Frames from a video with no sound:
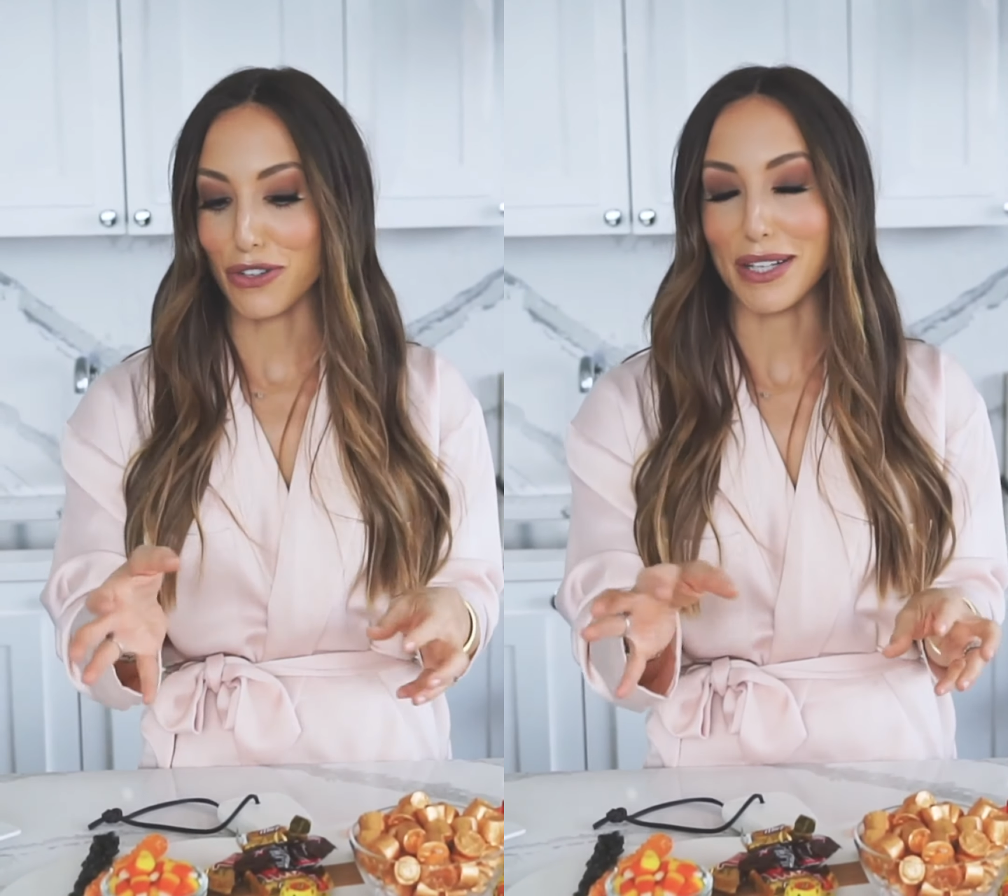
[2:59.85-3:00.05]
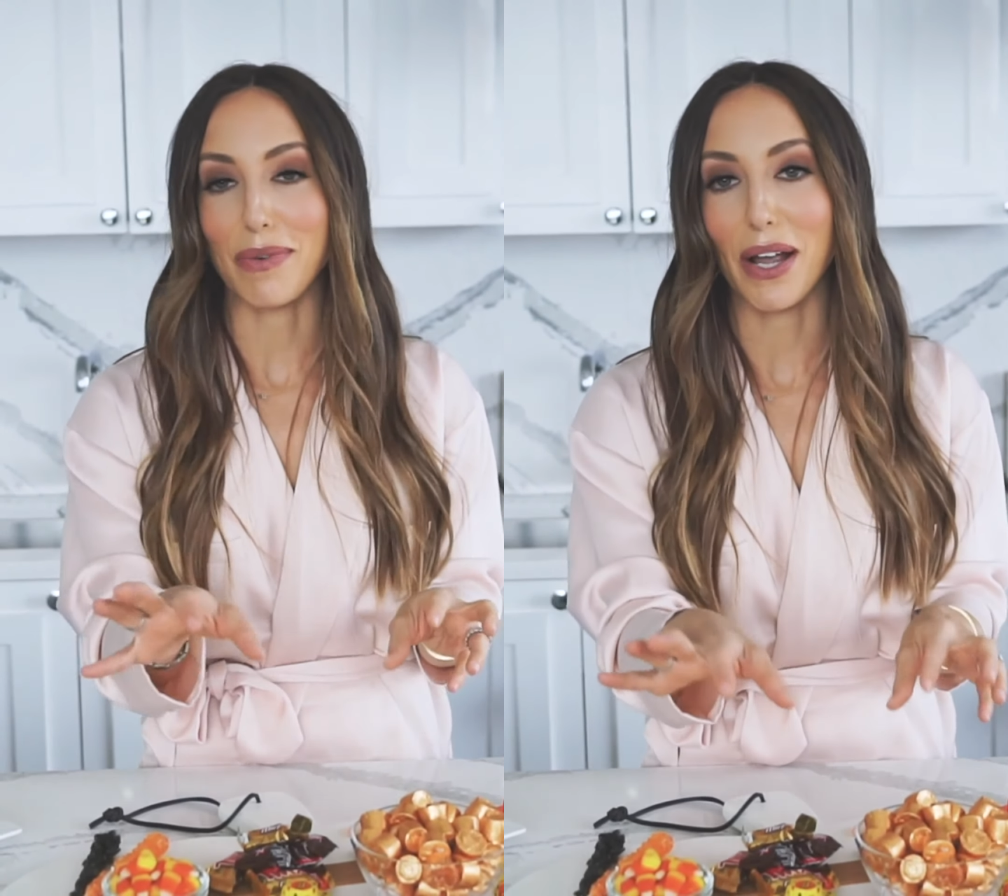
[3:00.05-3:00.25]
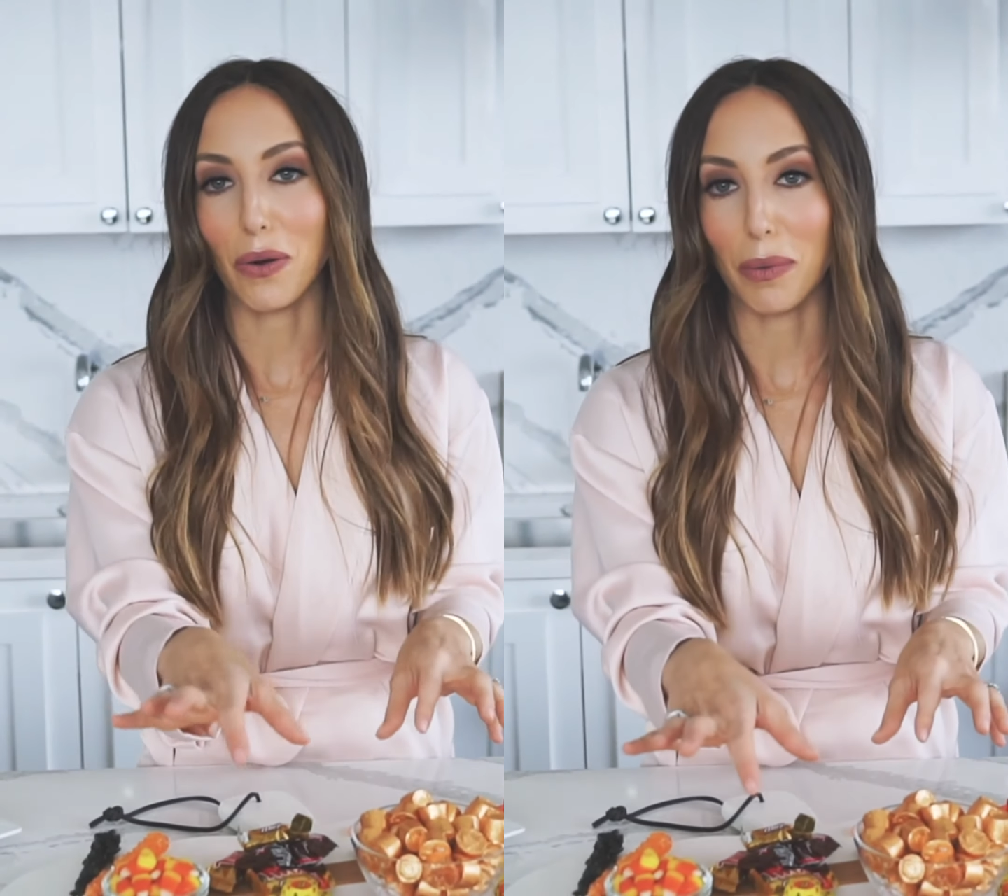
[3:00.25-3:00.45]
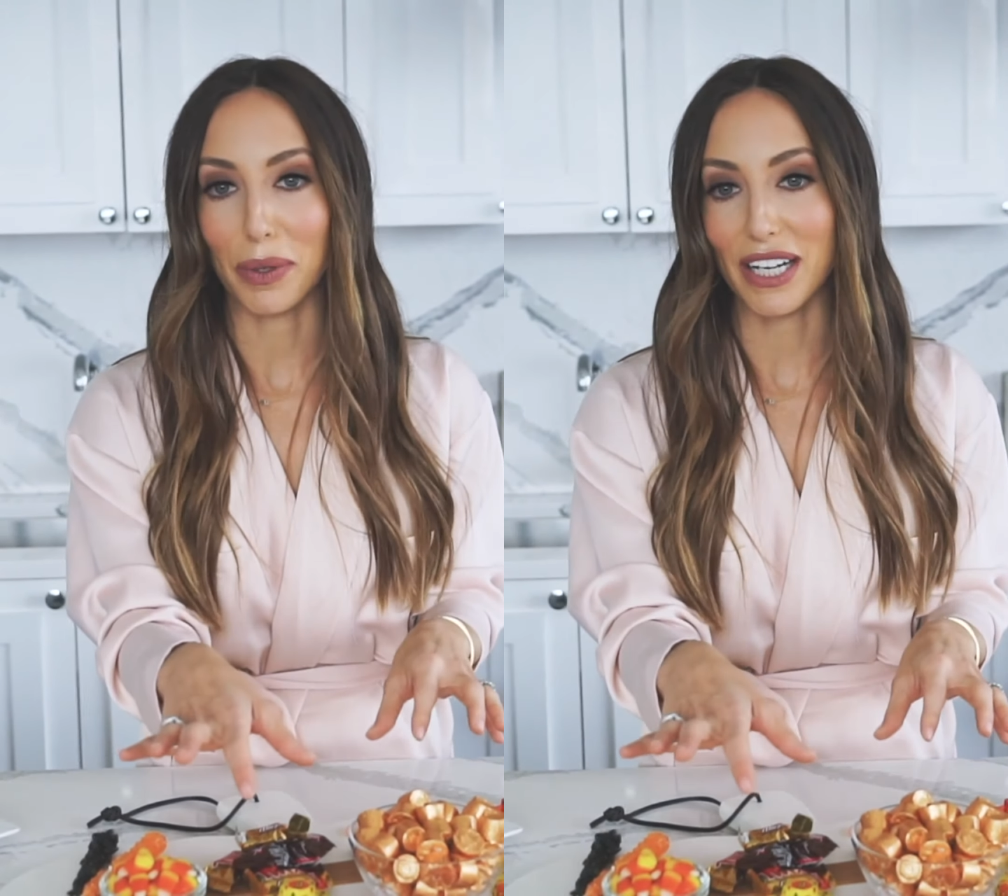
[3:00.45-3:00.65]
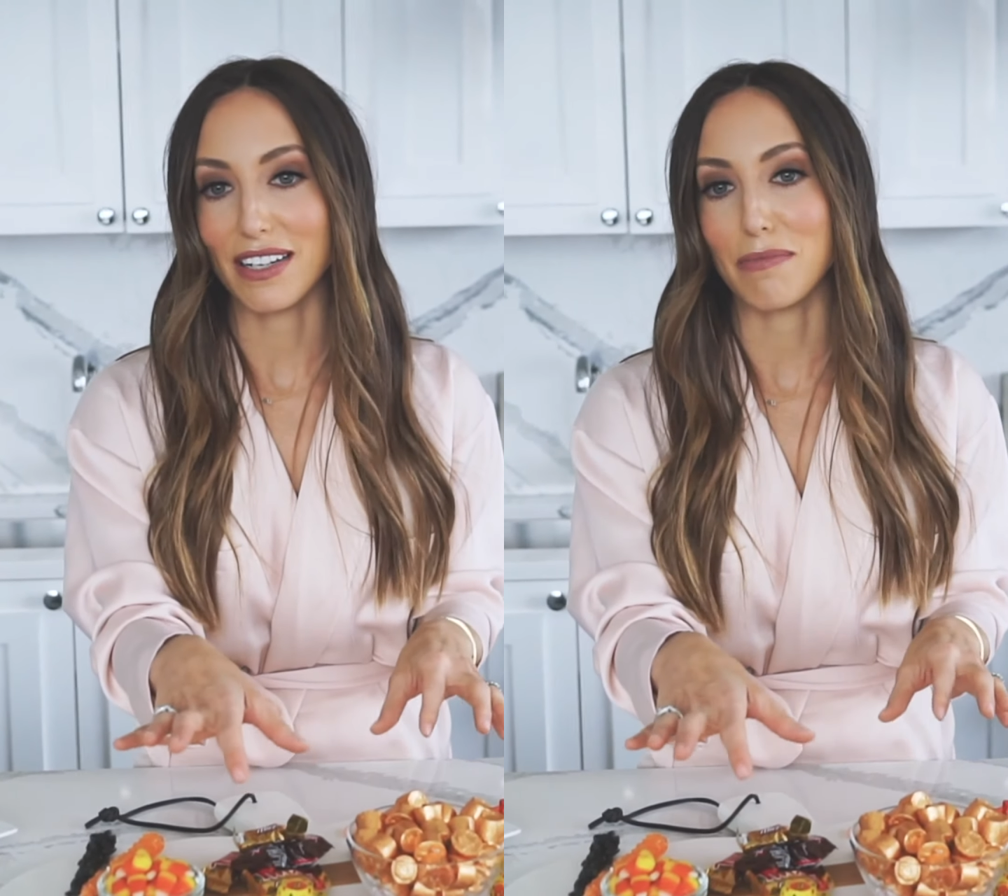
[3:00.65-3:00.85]
so that's why I
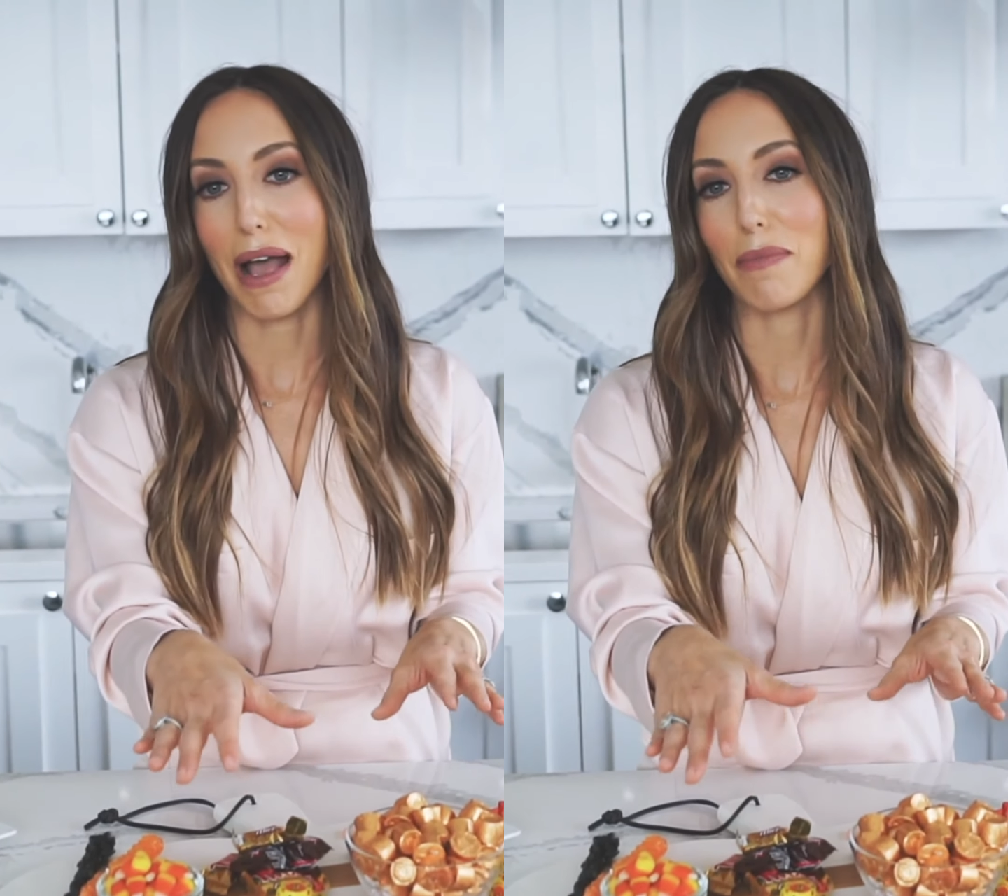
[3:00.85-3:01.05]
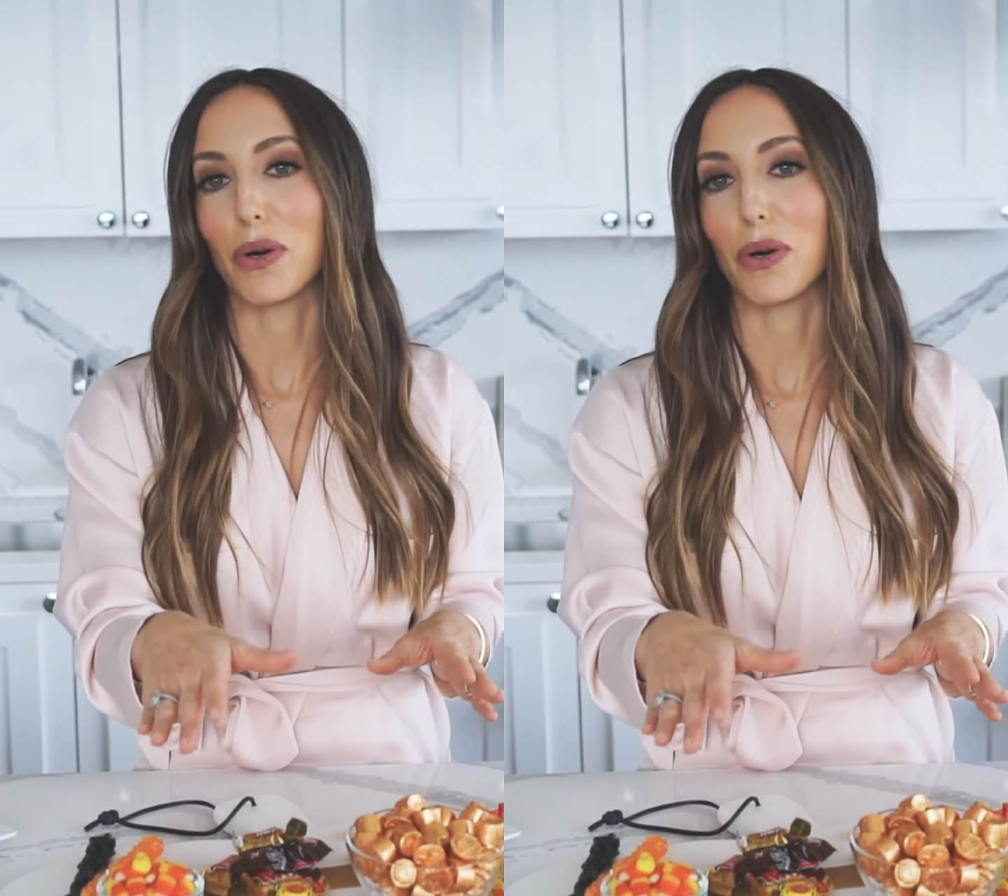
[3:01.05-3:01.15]
incorporated it into my